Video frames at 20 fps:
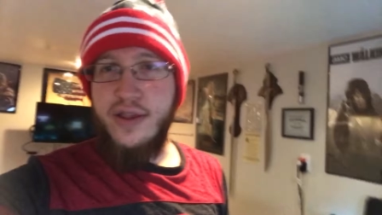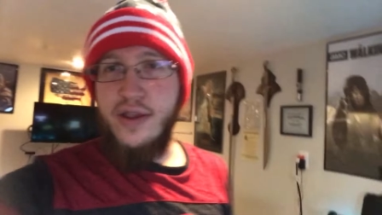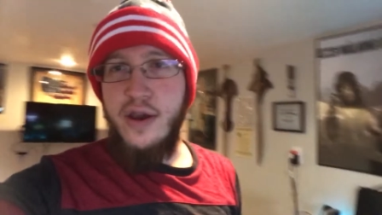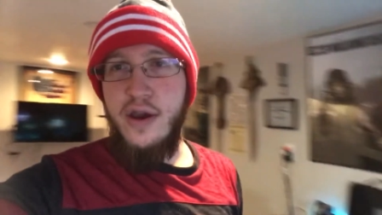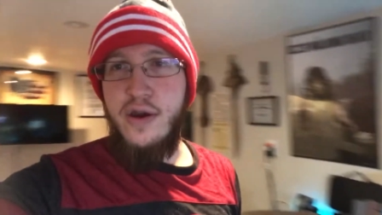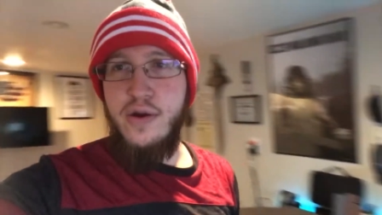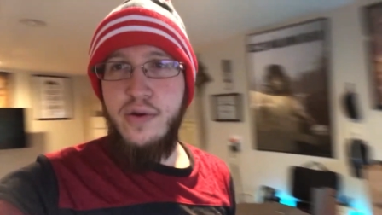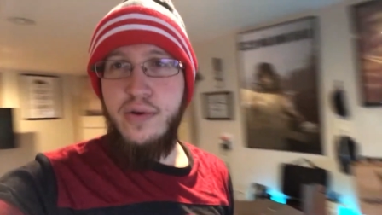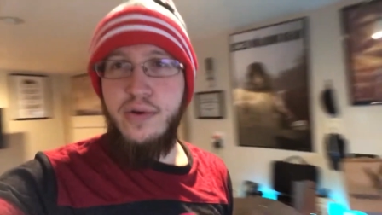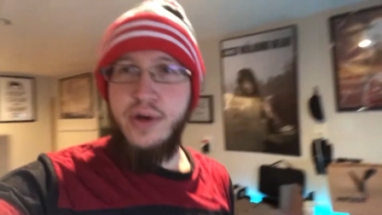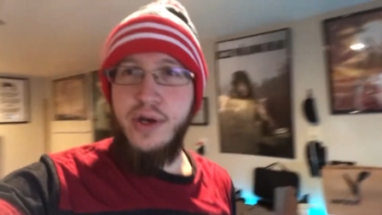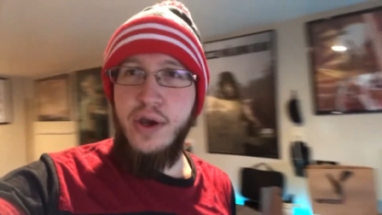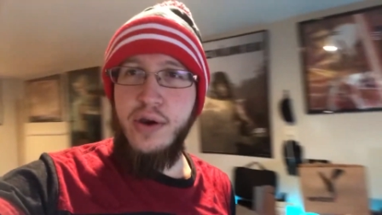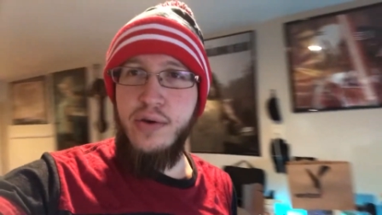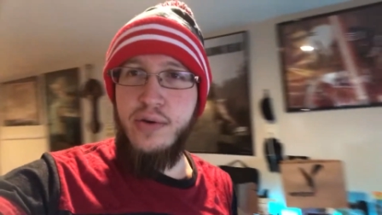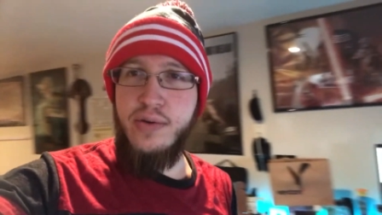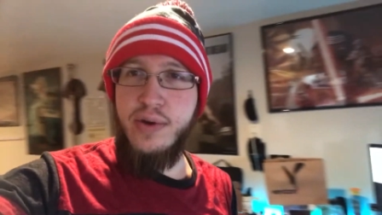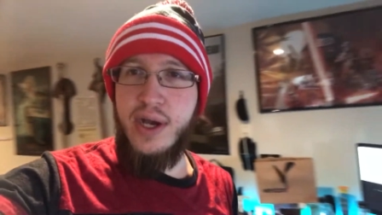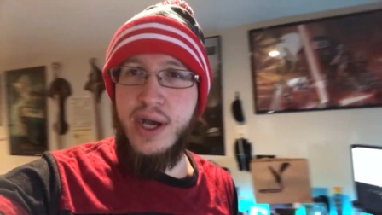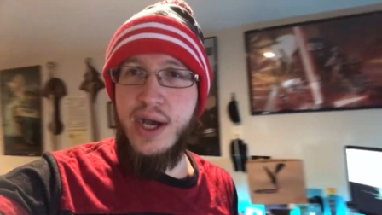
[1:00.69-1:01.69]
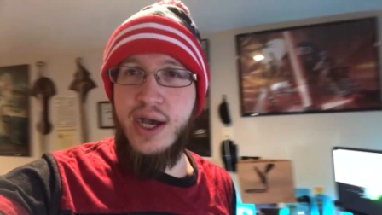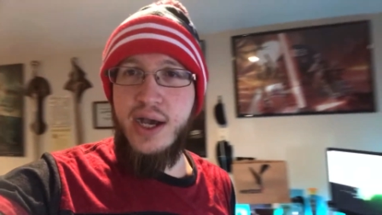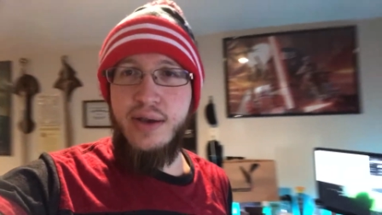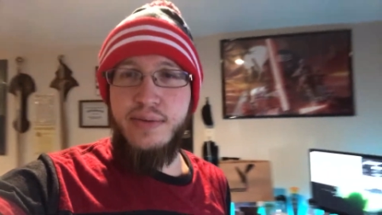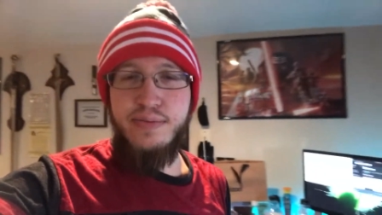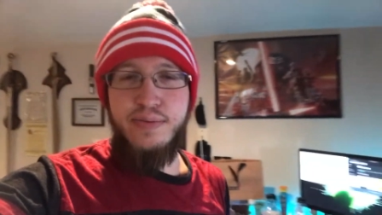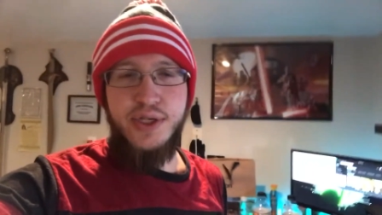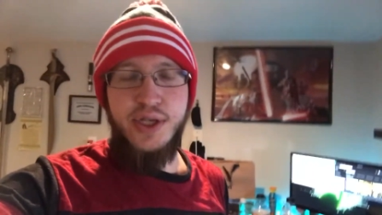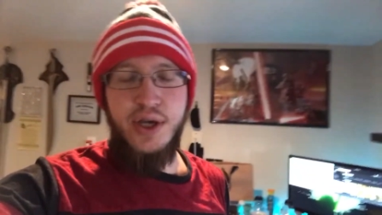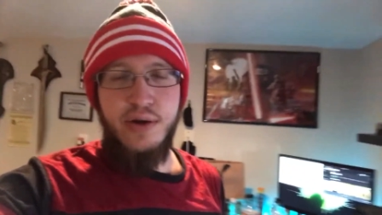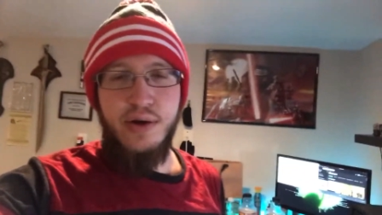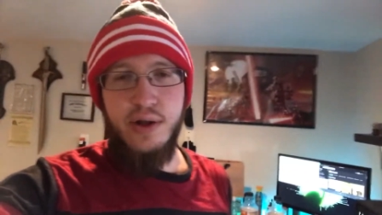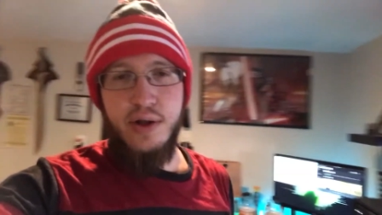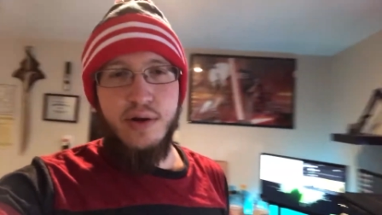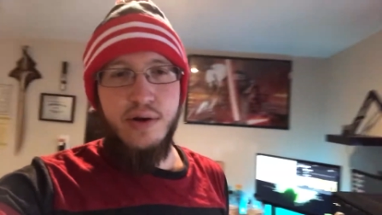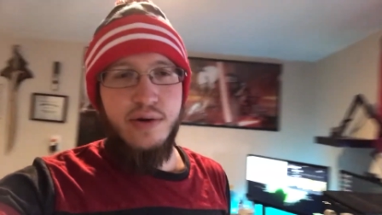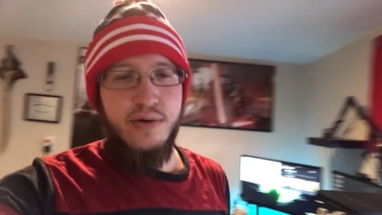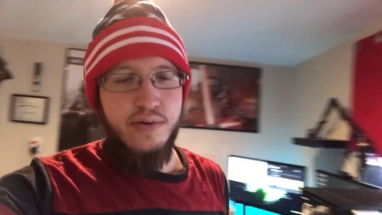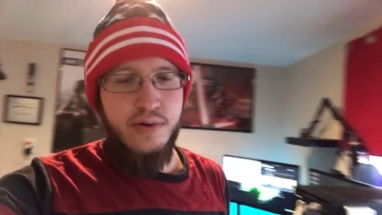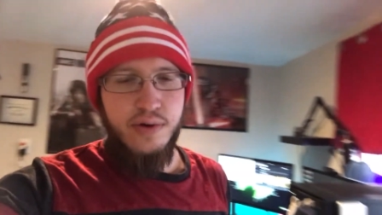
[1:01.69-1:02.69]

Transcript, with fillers: no, no uh, cellular